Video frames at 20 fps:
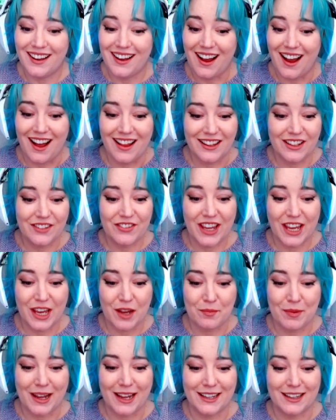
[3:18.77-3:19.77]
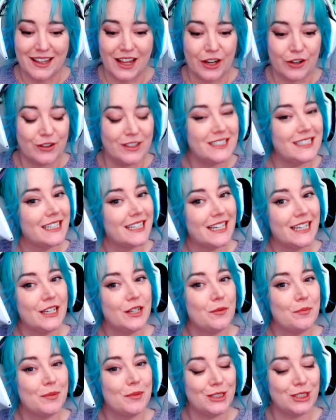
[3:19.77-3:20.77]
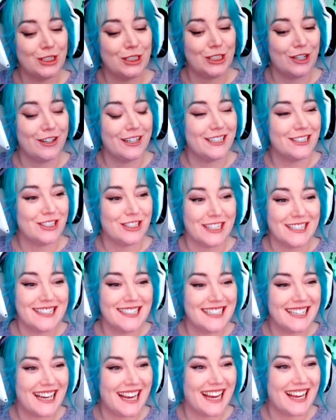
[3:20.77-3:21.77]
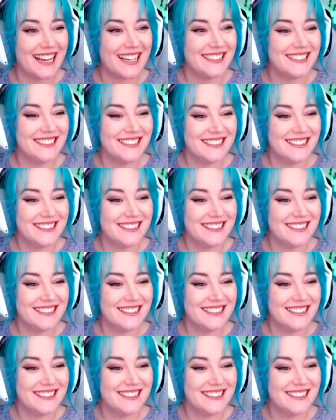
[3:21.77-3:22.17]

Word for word: Olive can't buy a lottery ticket, but Sherry and Jason can.